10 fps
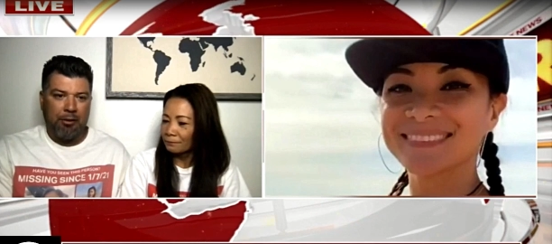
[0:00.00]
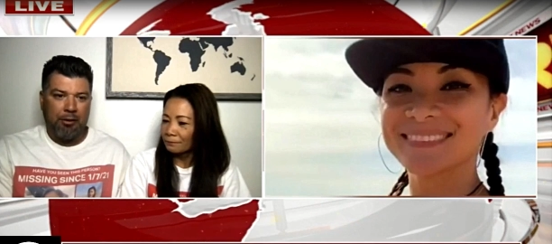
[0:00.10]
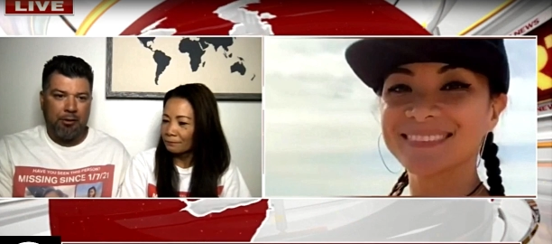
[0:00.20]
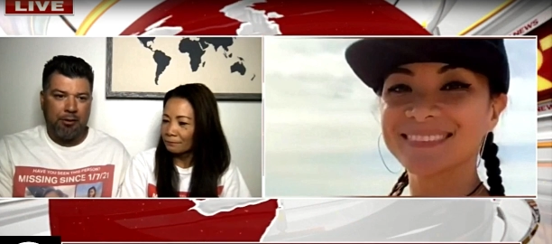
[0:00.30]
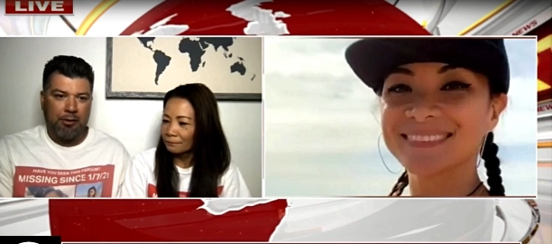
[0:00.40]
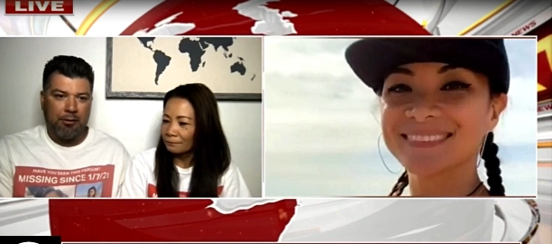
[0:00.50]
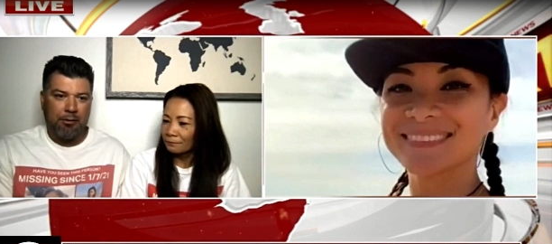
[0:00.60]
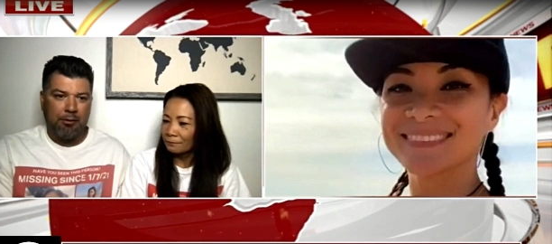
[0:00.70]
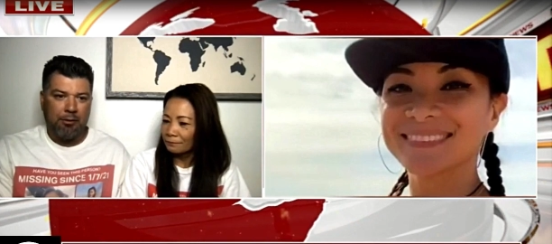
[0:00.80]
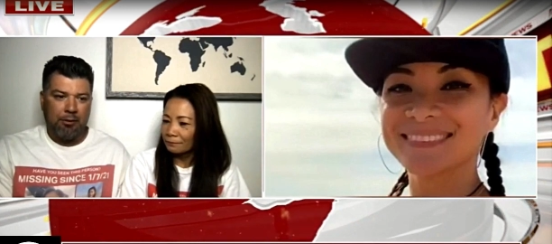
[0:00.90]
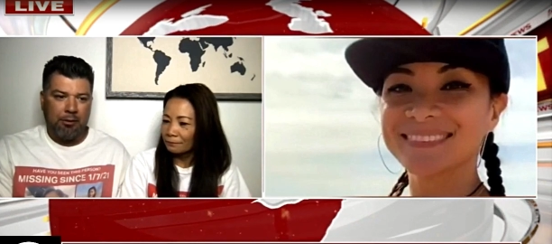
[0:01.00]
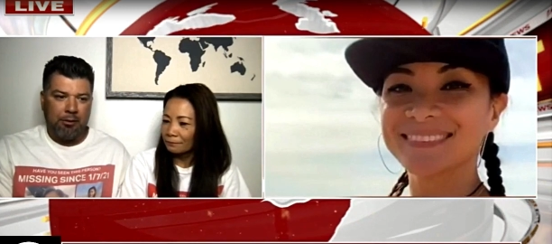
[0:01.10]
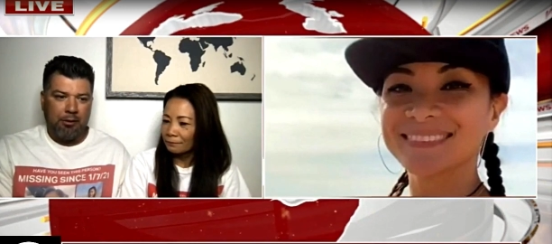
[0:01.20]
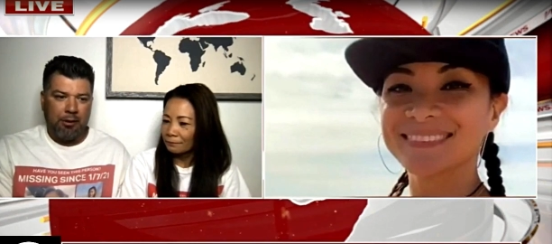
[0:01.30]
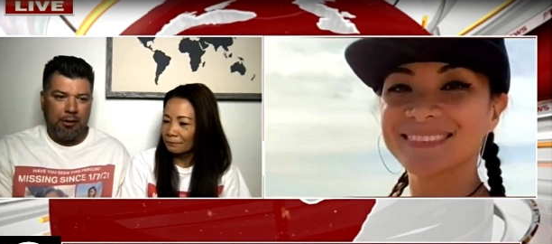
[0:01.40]
Speaker 1: So
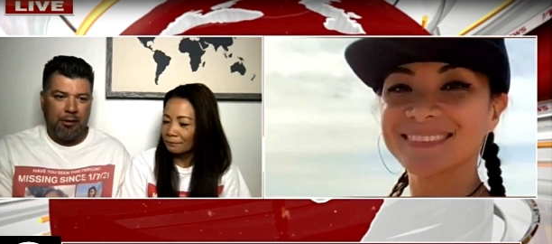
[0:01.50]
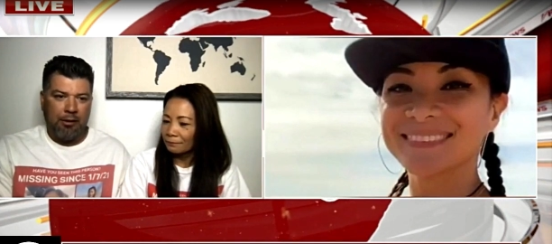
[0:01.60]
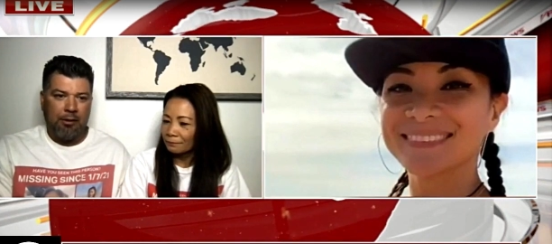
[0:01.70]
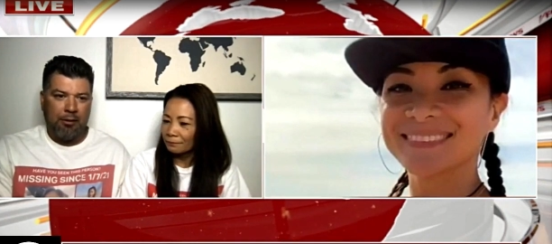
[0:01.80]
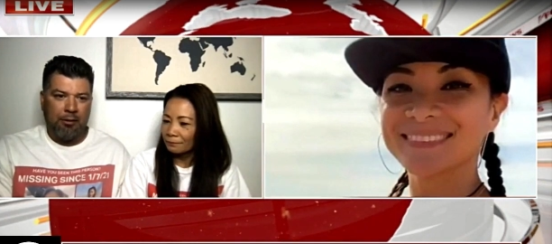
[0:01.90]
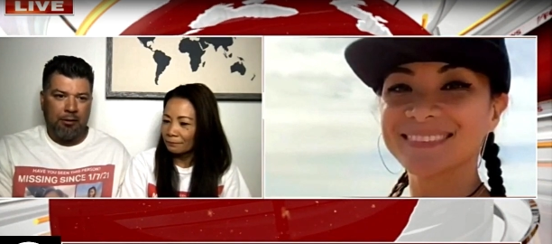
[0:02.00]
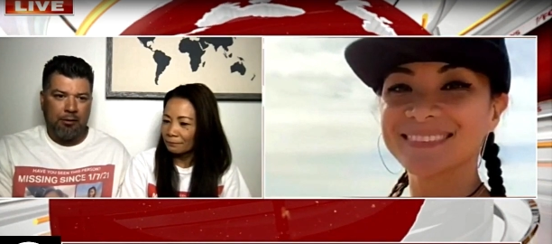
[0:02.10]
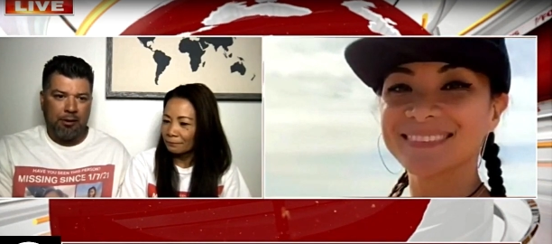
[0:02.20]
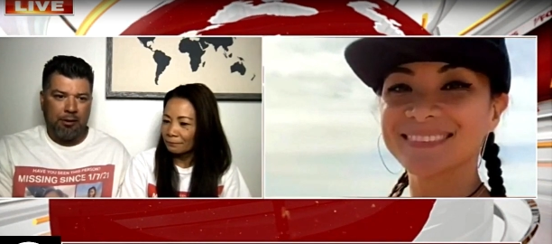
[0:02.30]
you know, something